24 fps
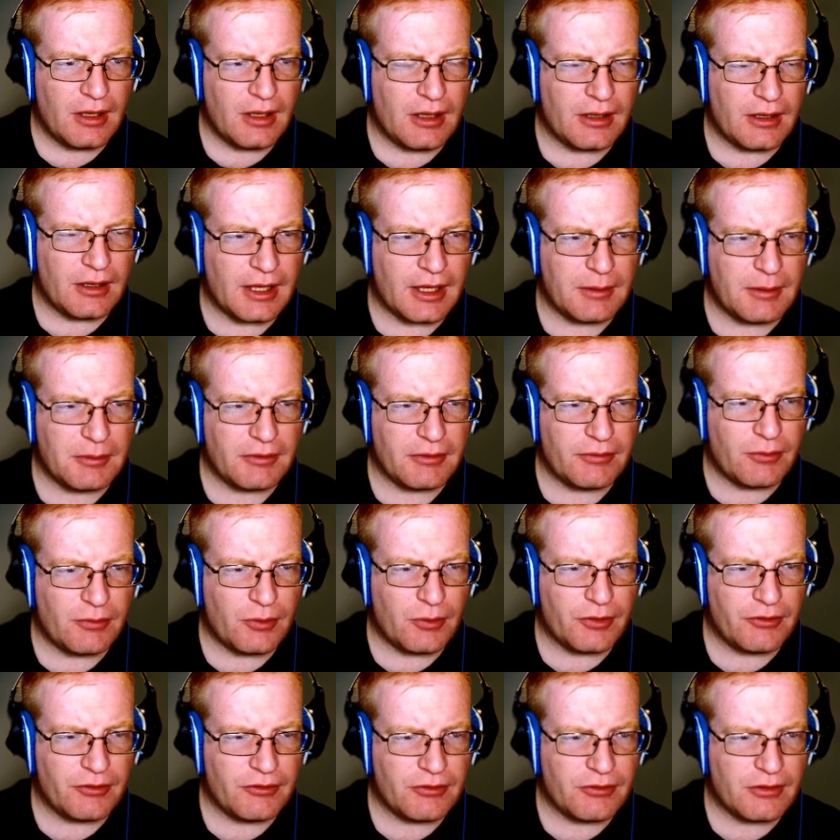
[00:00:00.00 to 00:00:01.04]
Labor
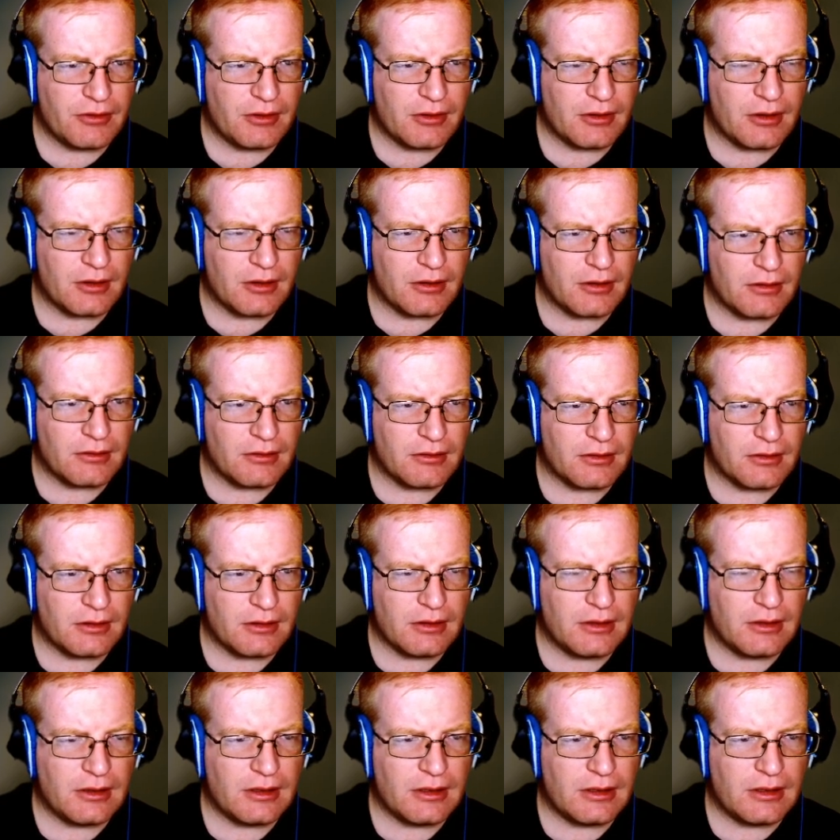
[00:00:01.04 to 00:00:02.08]
force
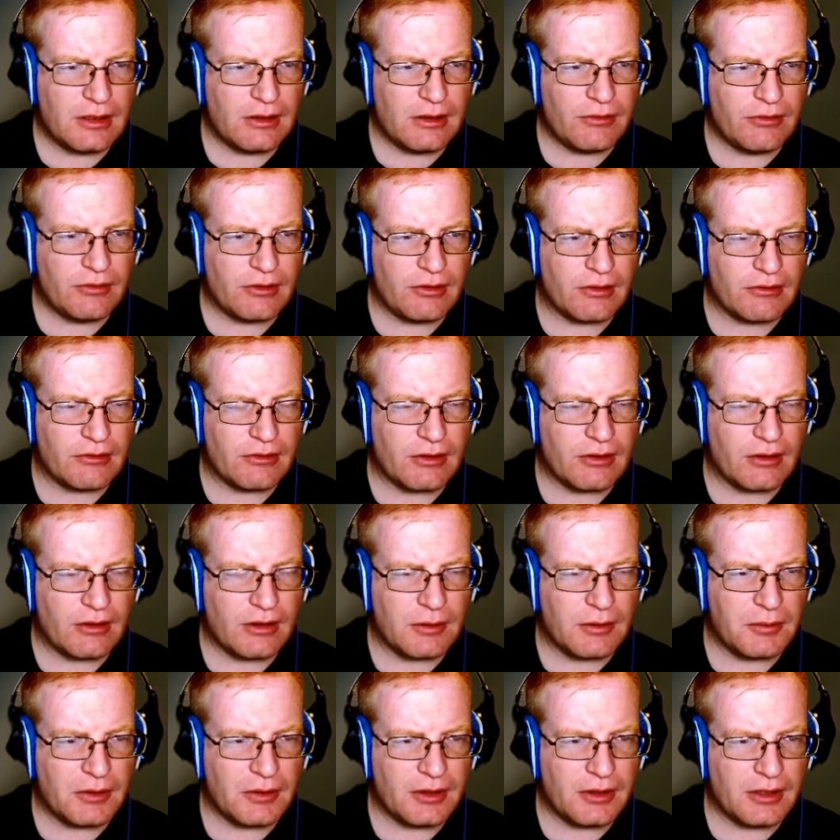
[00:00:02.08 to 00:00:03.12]
gives us the
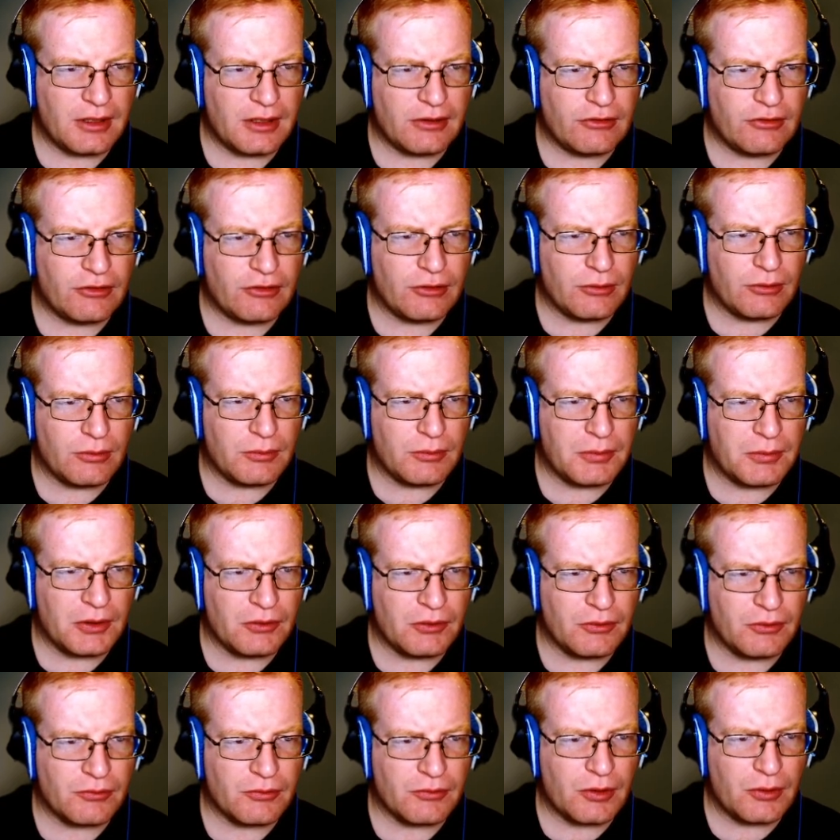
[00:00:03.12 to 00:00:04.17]
ability to
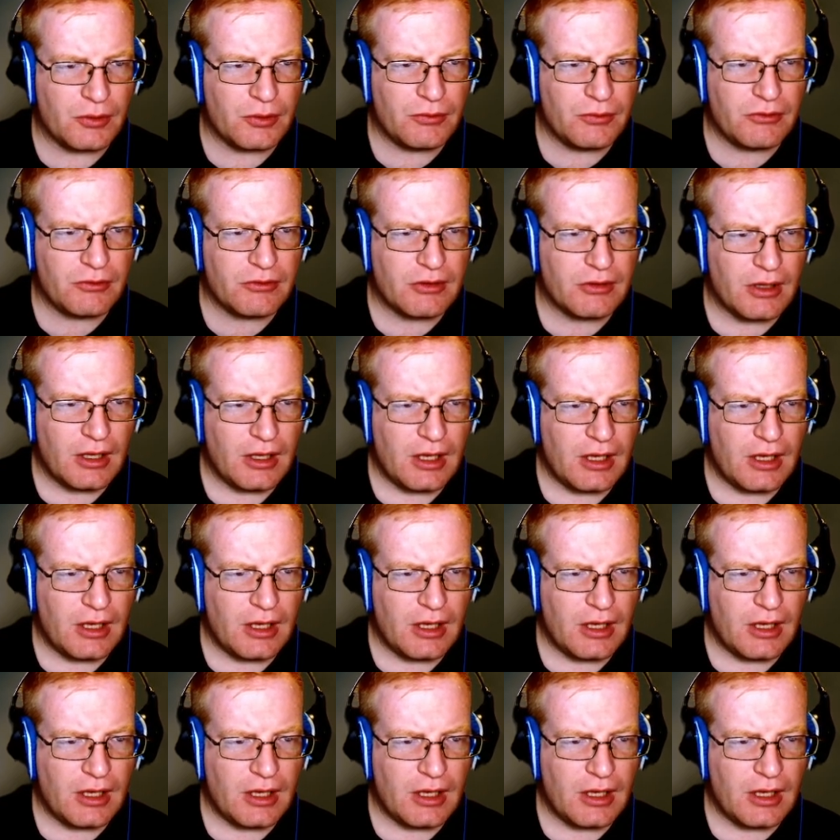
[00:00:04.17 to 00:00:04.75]
build roads,